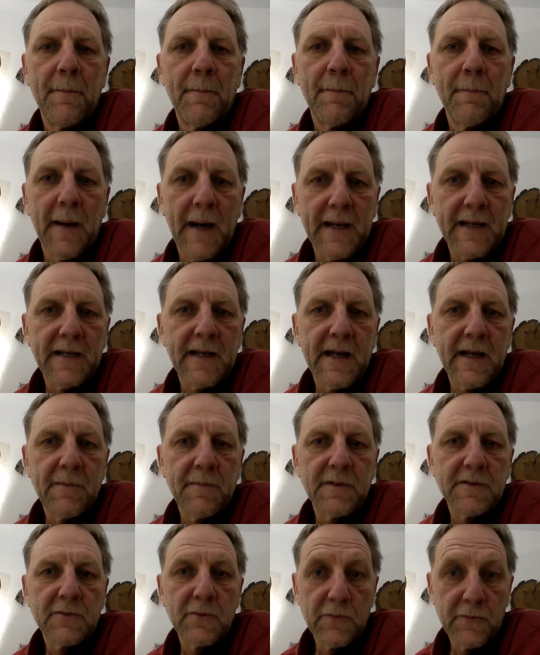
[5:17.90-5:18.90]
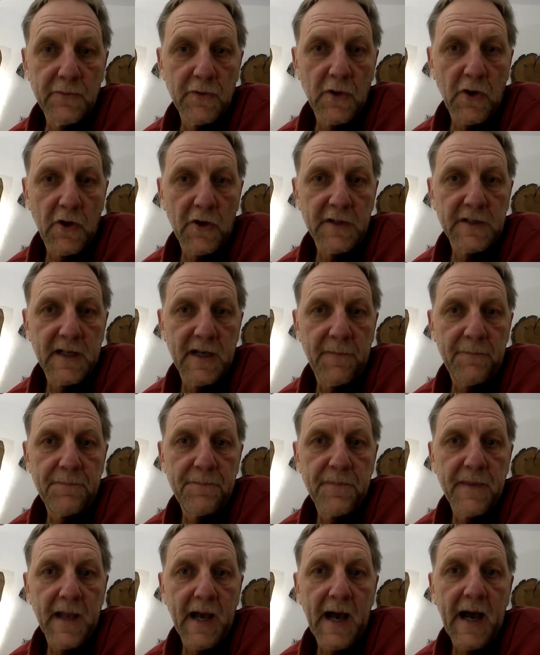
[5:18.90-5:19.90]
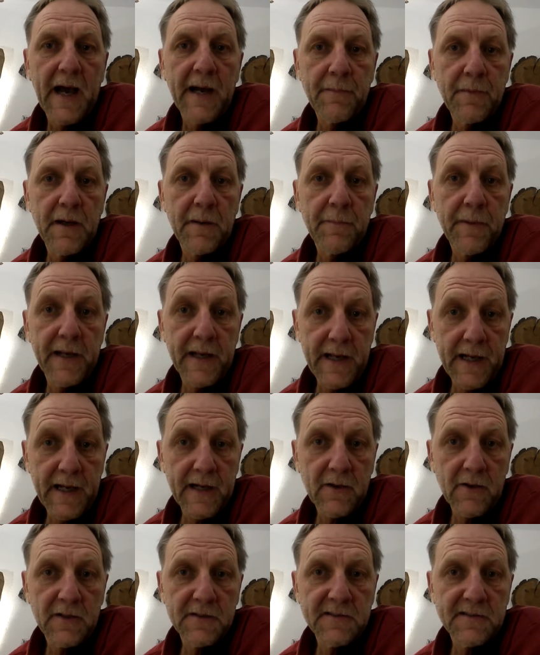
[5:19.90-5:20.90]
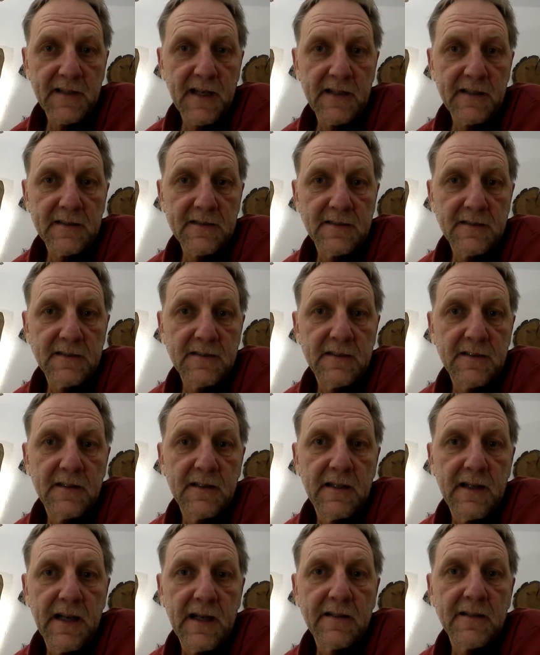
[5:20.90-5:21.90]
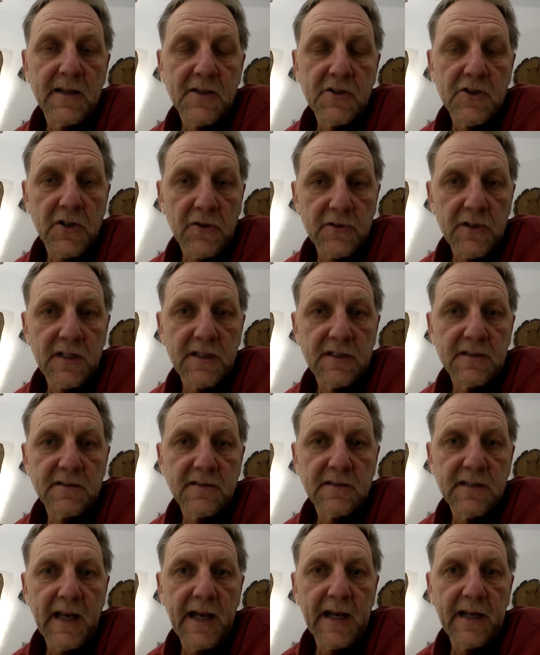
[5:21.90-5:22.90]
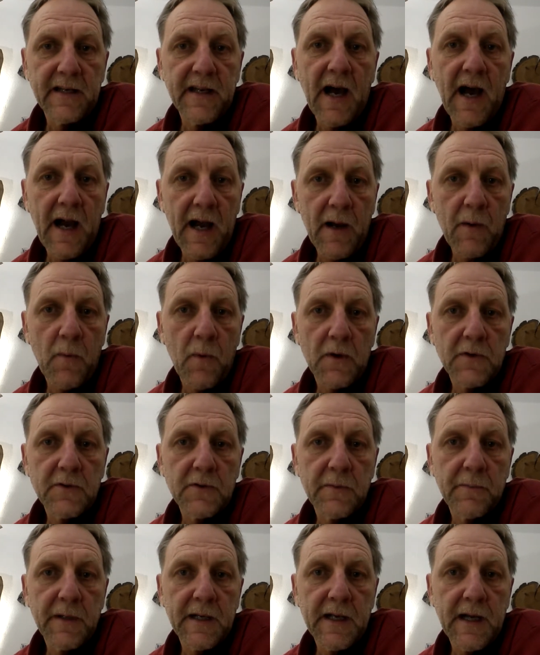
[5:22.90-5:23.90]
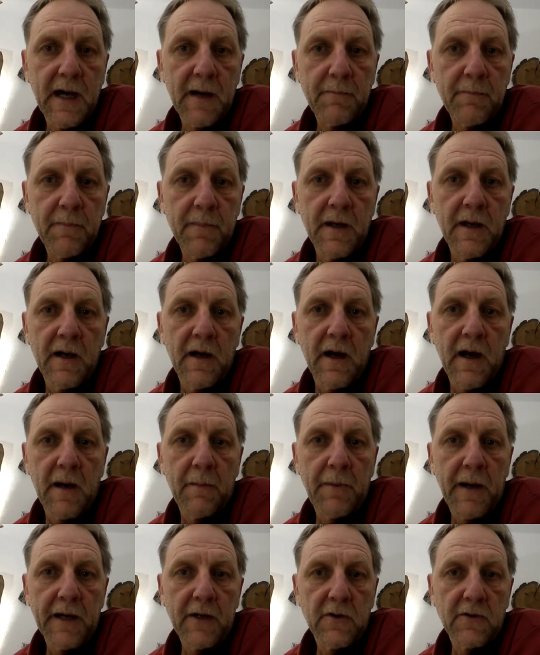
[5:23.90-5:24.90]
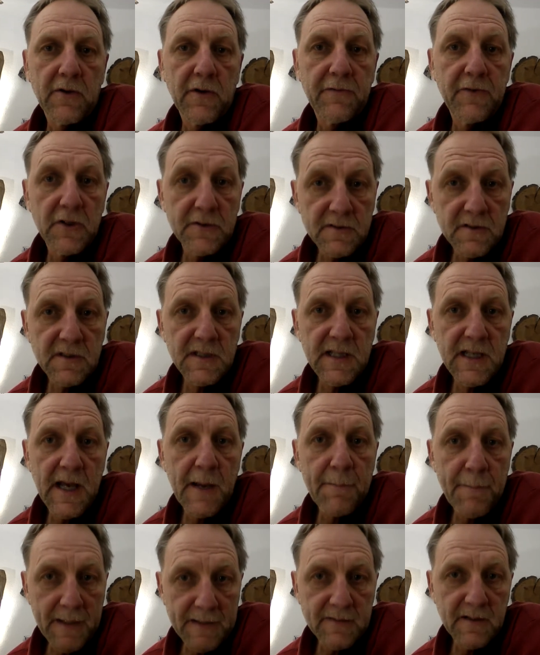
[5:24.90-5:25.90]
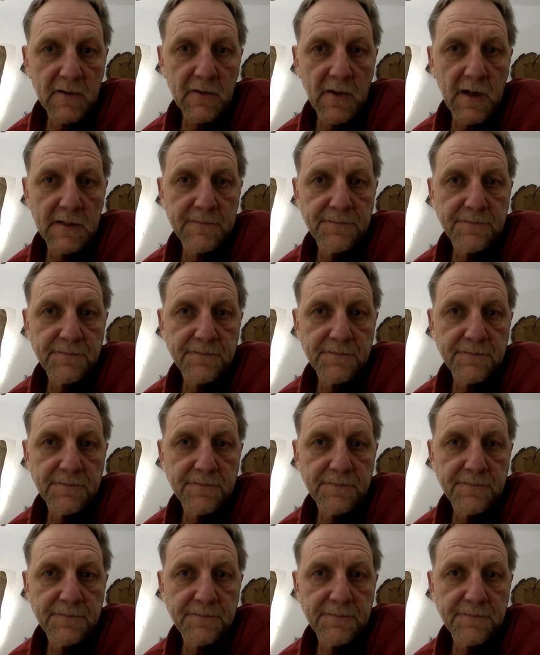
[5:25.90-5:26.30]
My name is Uwe Reuter. I'm a PR consultant and a journalist, and I want to become a biodiversity ambassador.